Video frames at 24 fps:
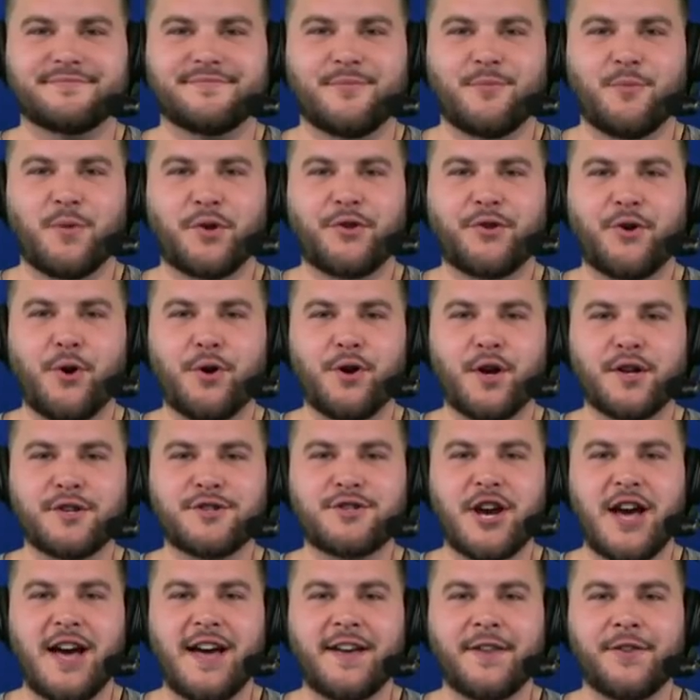What's going on,
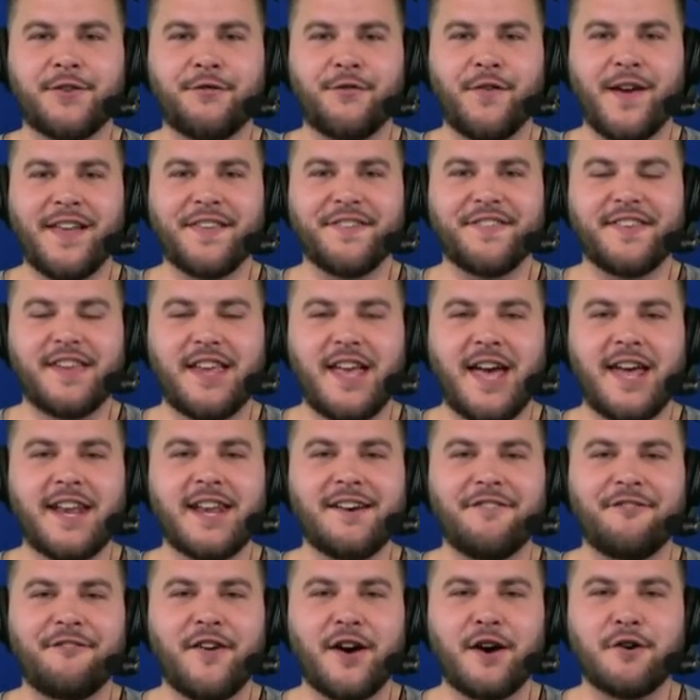Giants fans? The
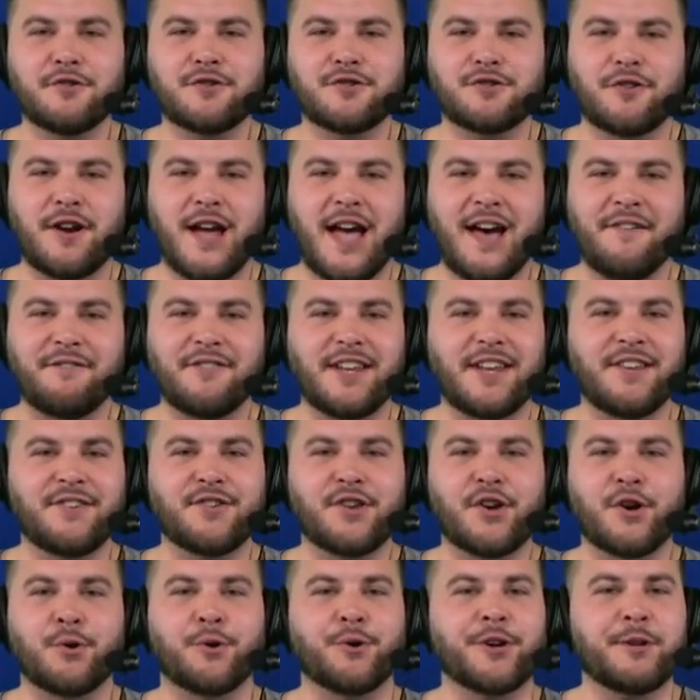NFL draft is
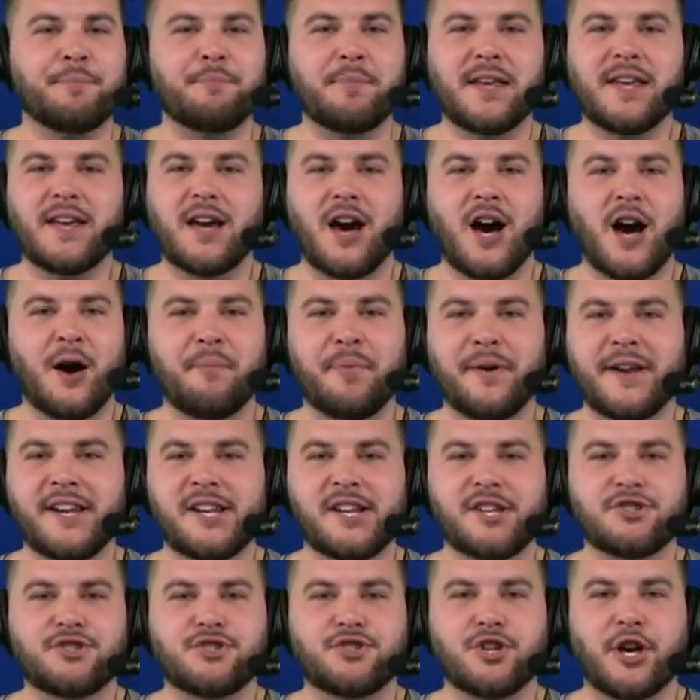creeping up and
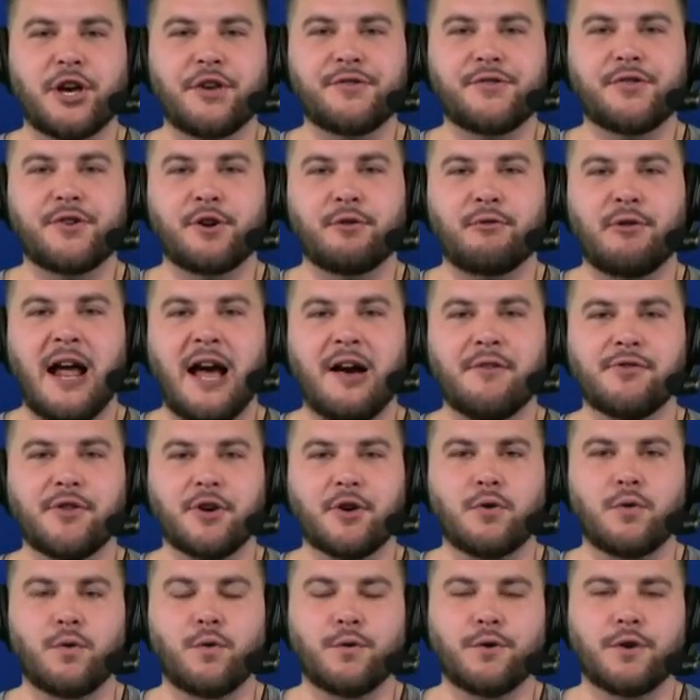it is just around the
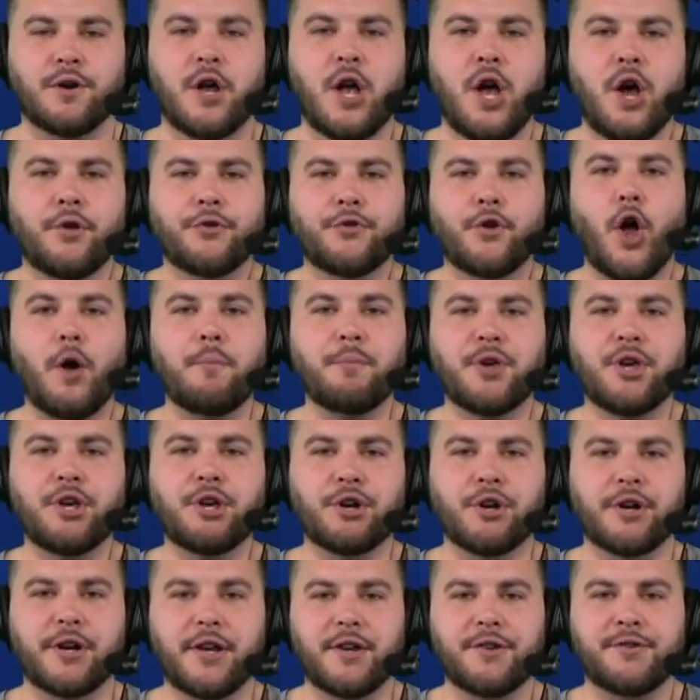corner. So I'm
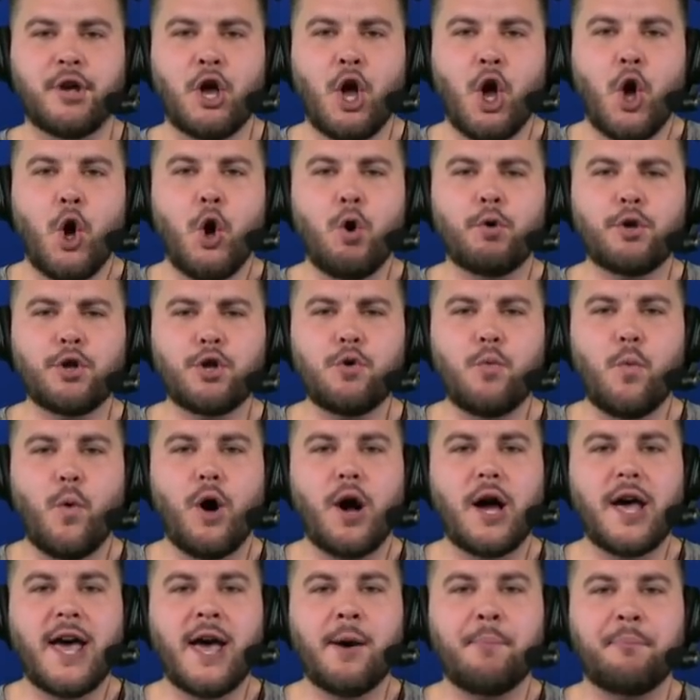curious, who do you
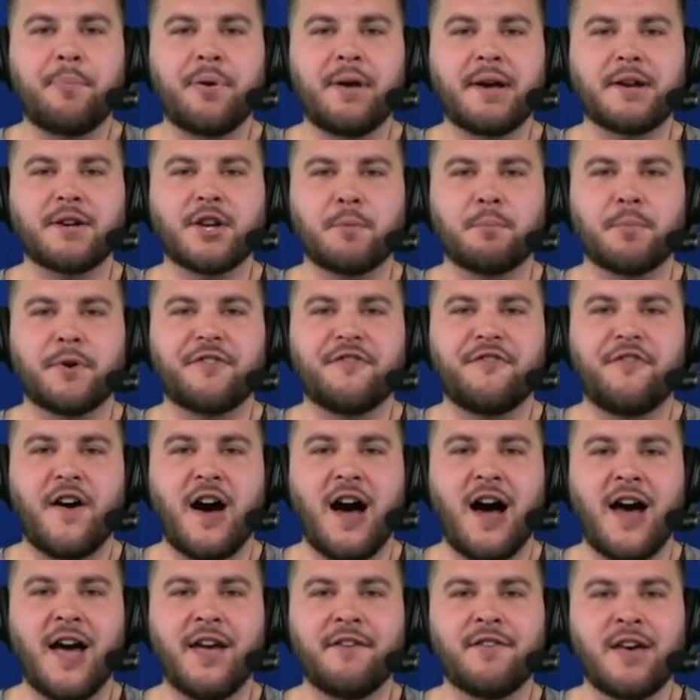want at pick number
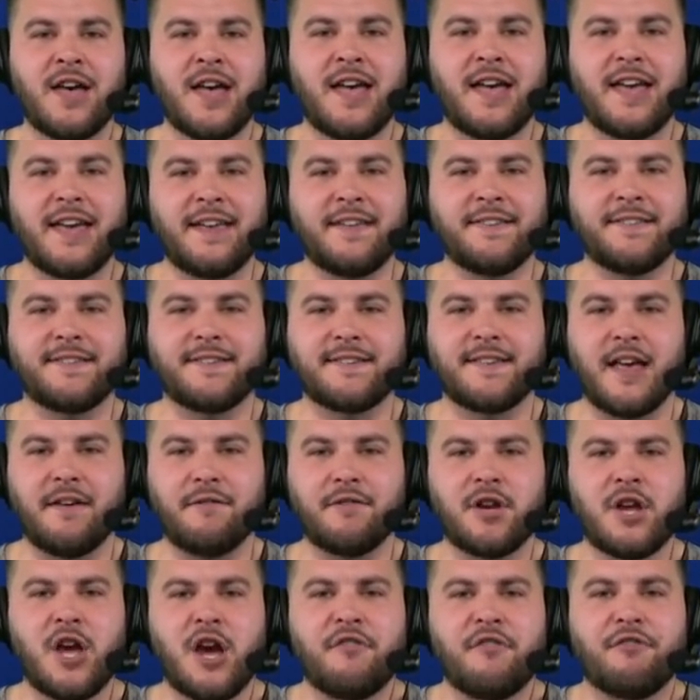5 and
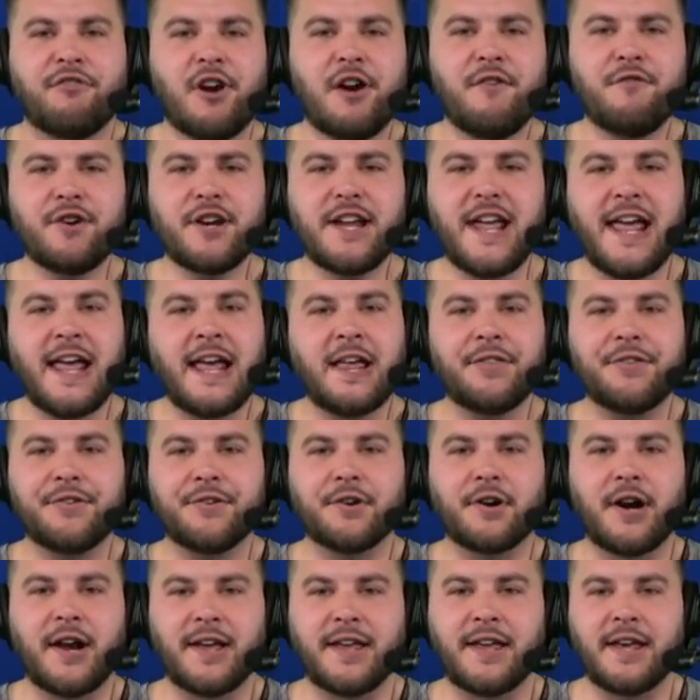7? For every
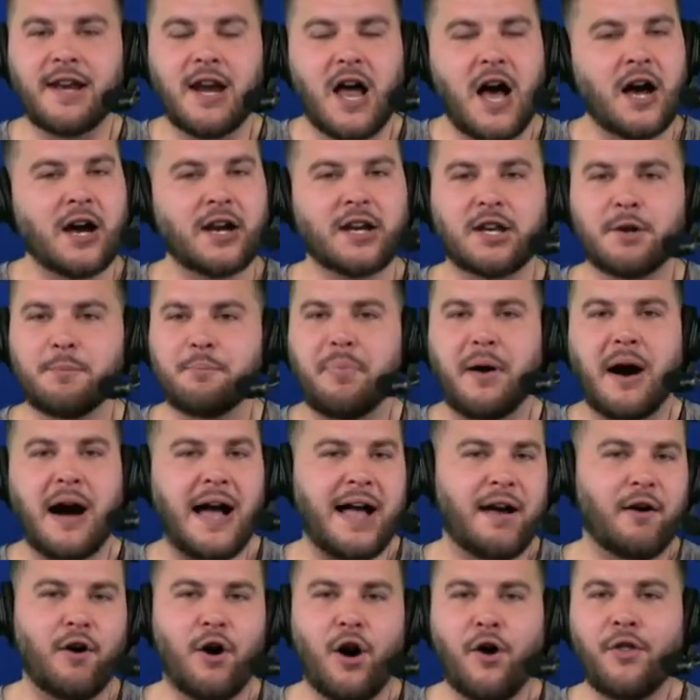answer I get, I'm going to
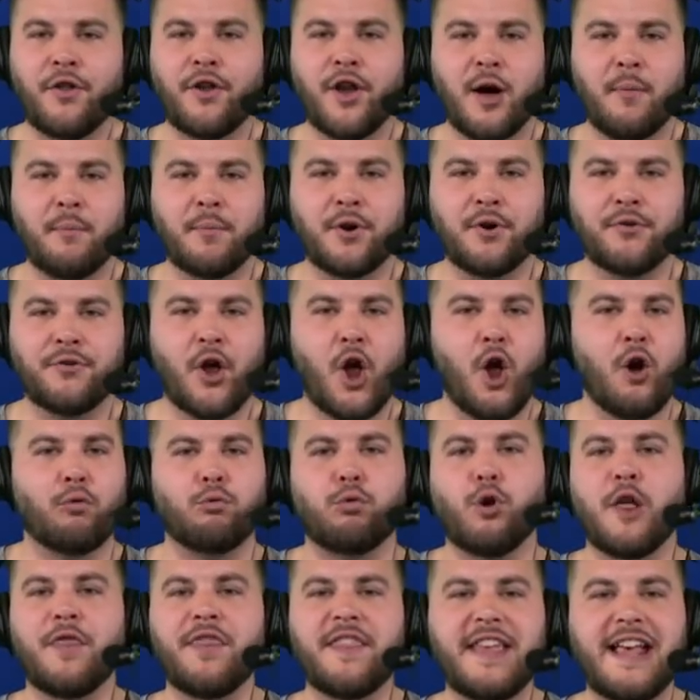compile all the numbers,
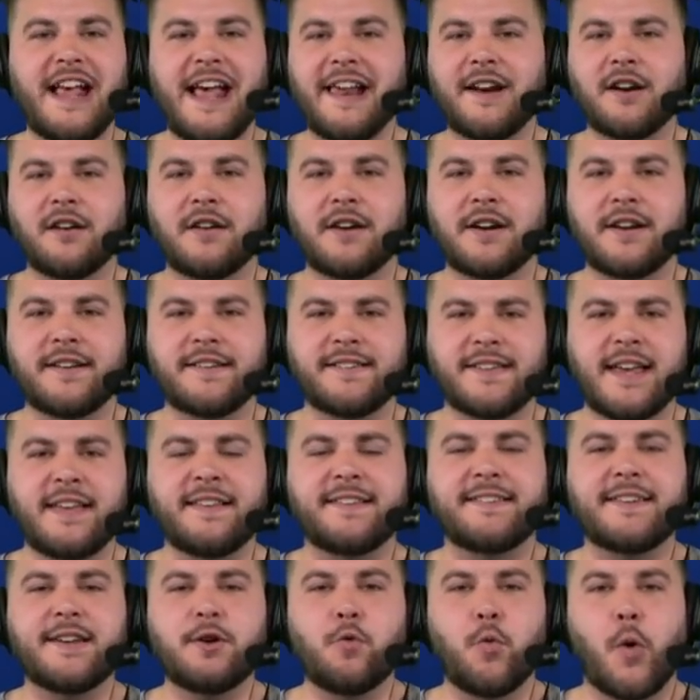run the analytics, and
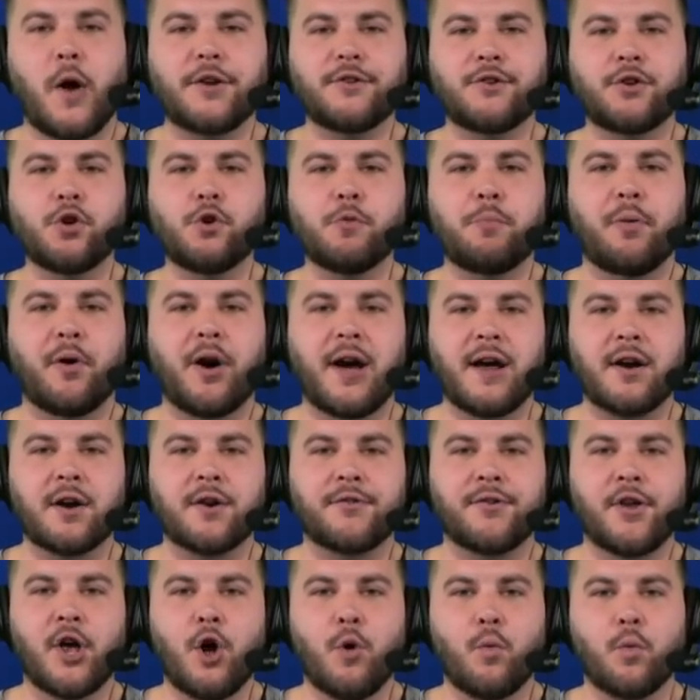see what two
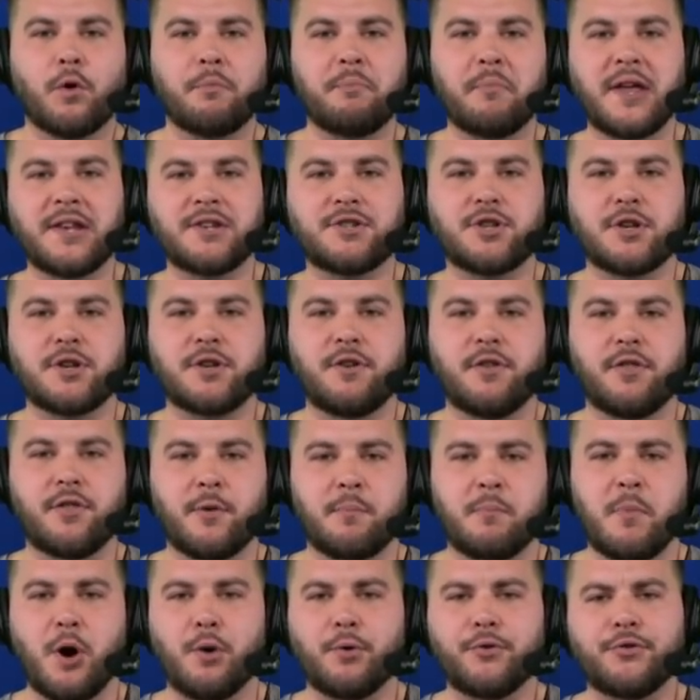players were mentioned the
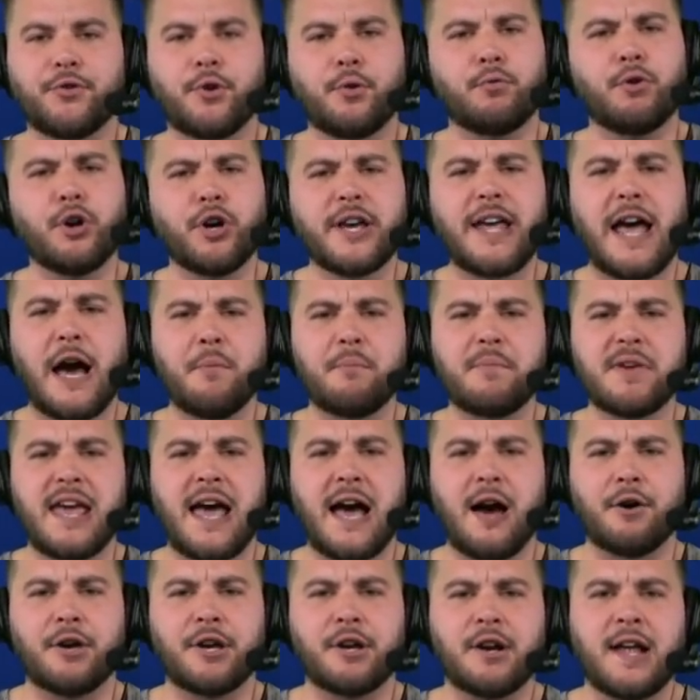most. So really help me
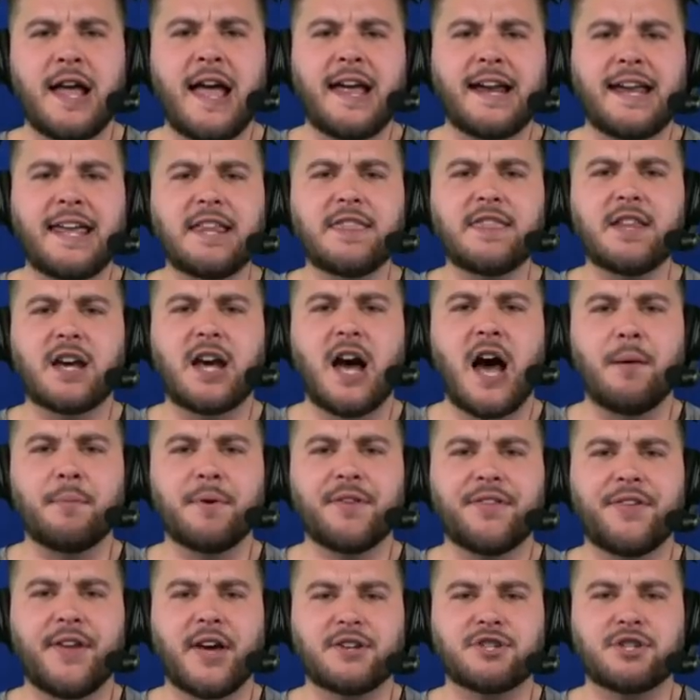out here. Get in the
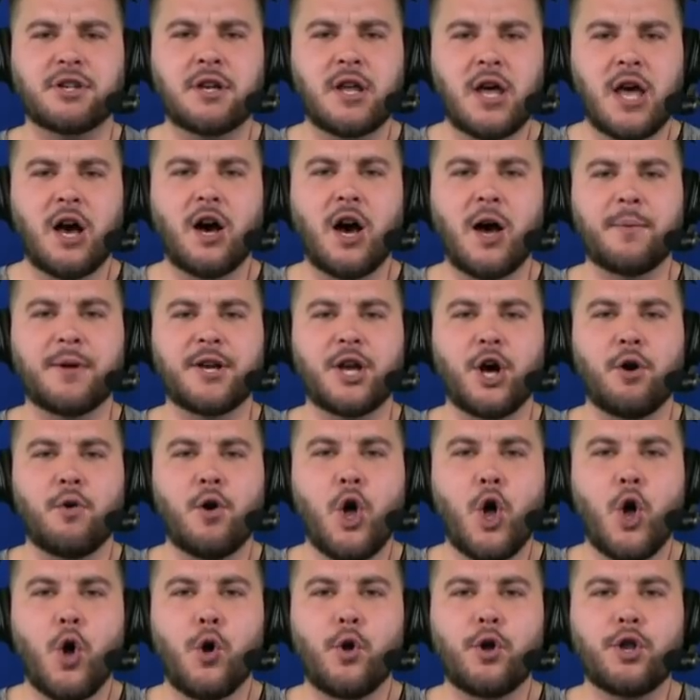comment section. Let me know,
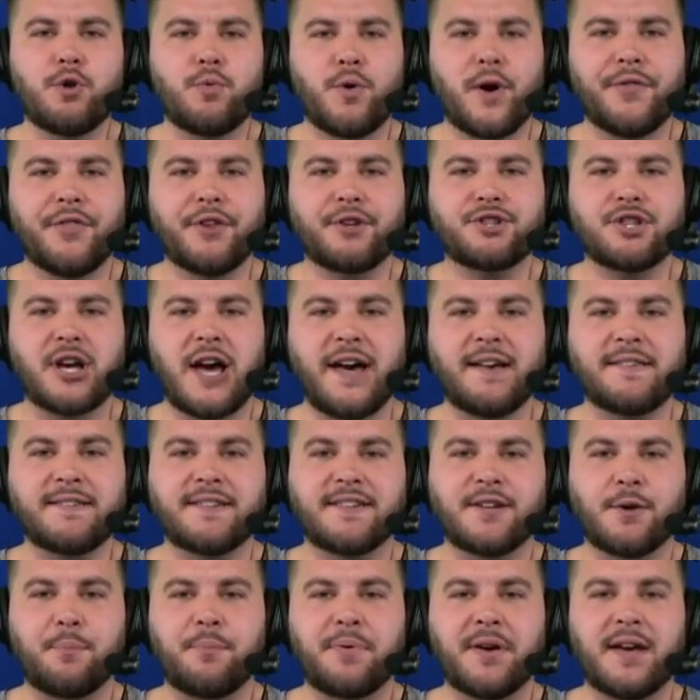who do you want the Giants
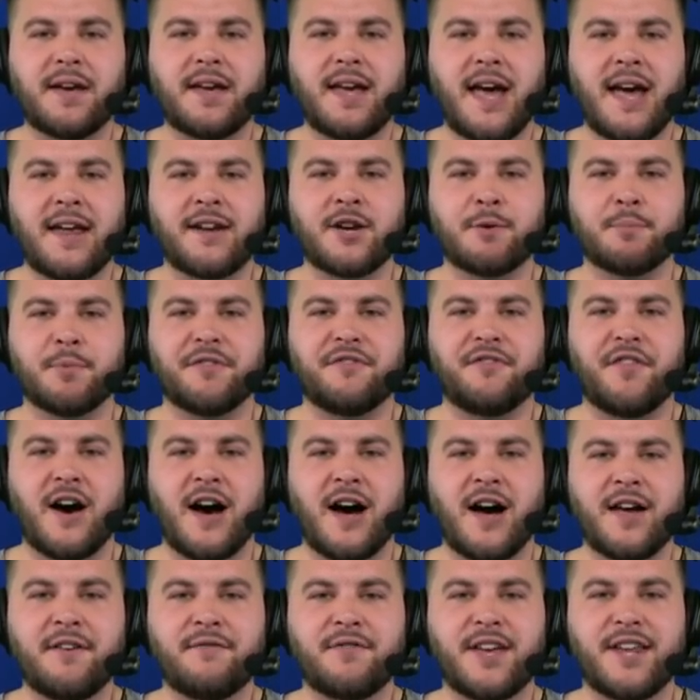to pick at number
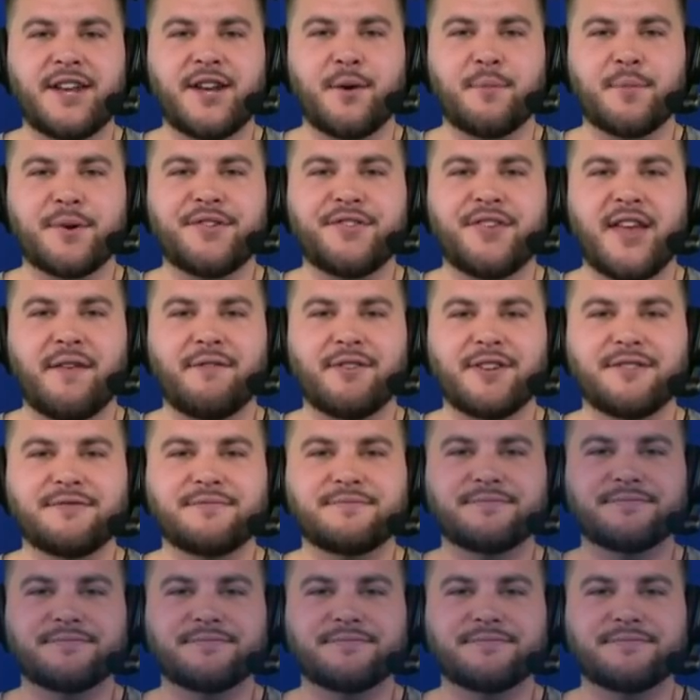5 and number 7?